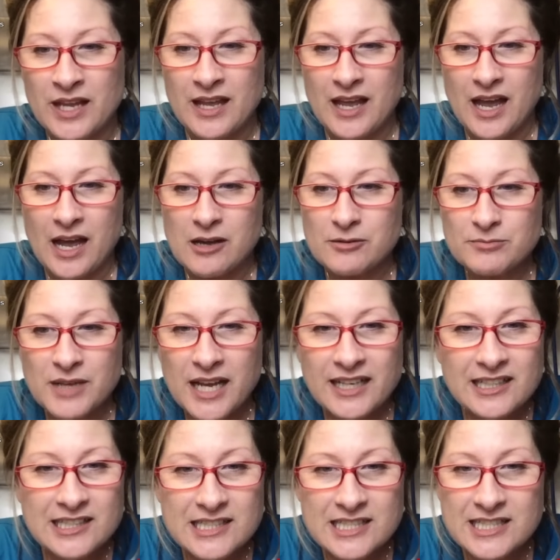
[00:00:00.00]
I'm not
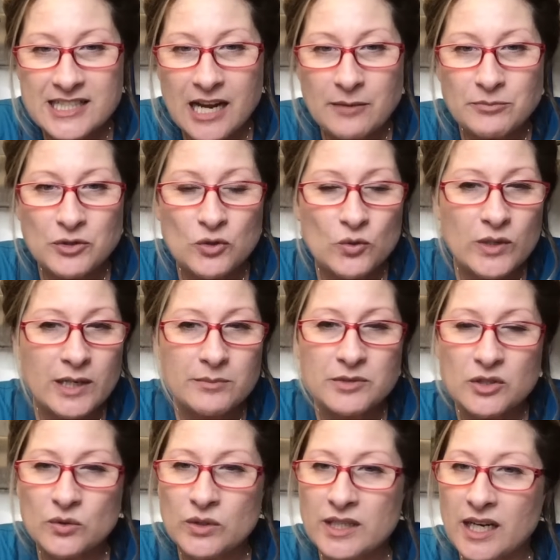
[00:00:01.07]
going to stop doing what I'm
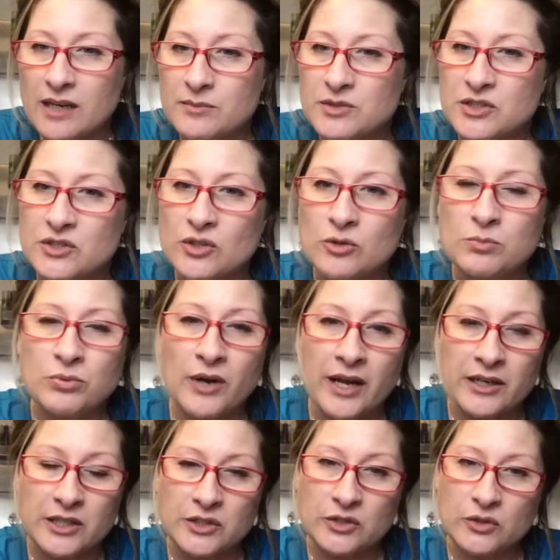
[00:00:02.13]
doing. I'm so proud
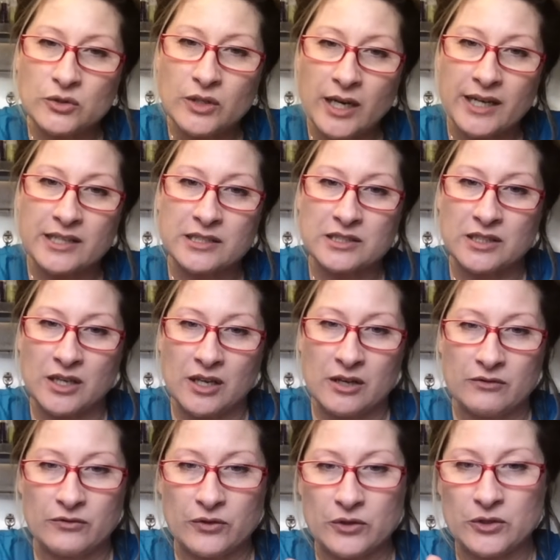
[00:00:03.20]
of you guys
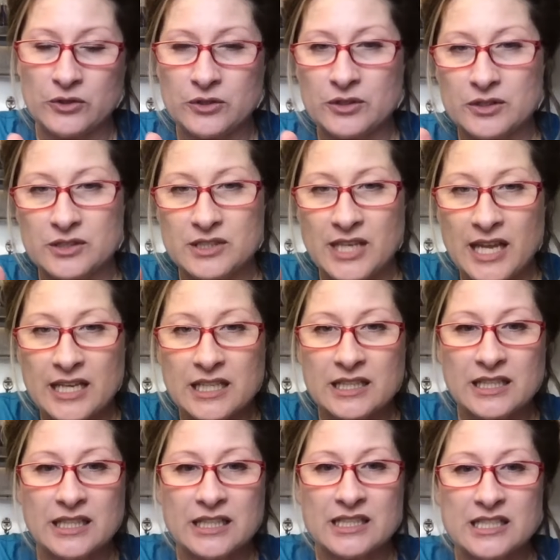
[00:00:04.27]
for taking
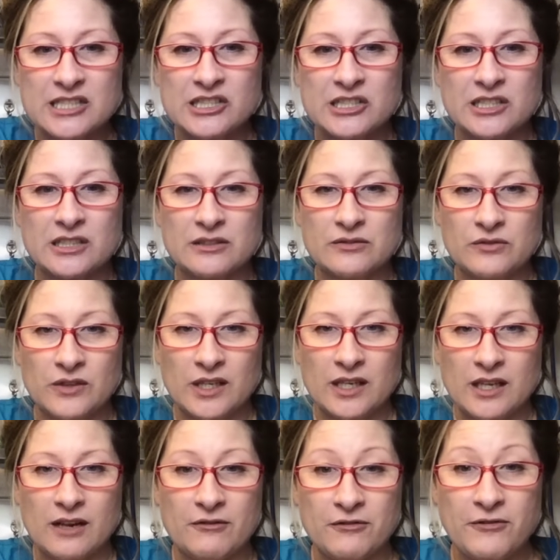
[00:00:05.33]
the initiative.
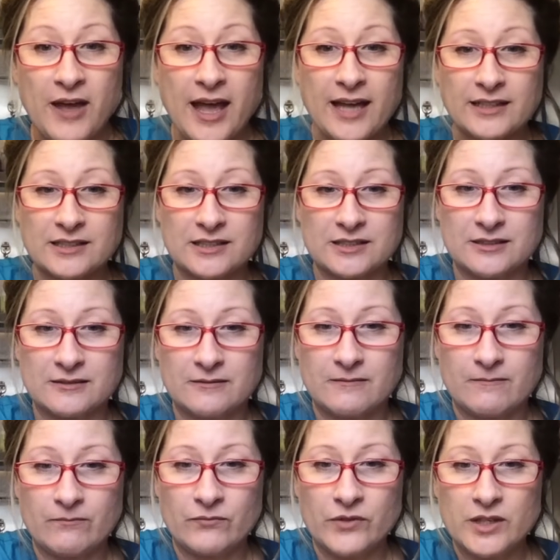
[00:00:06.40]
In fact,
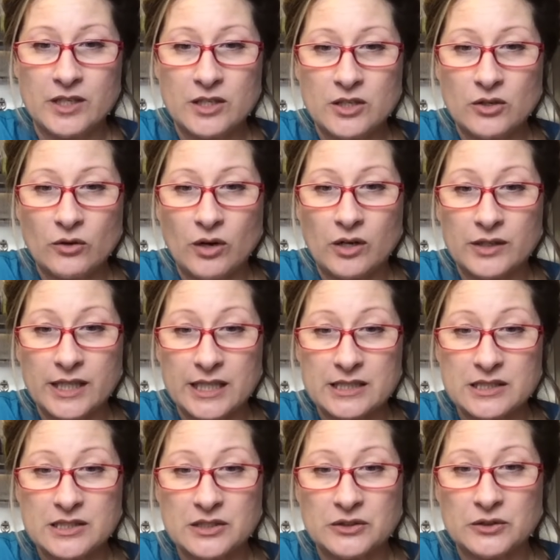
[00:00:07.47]
you're all getting
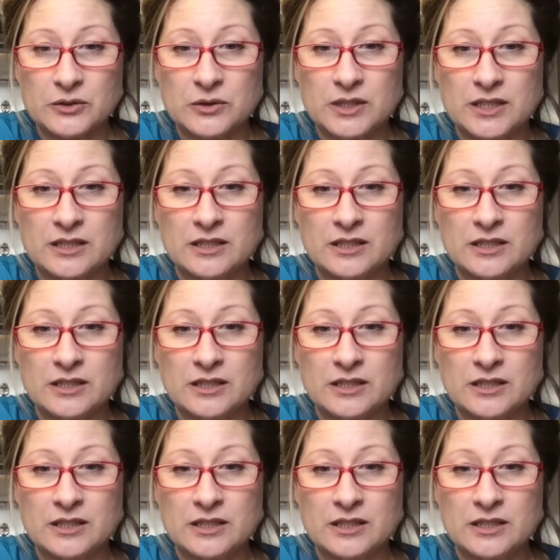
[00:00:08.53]
saluted.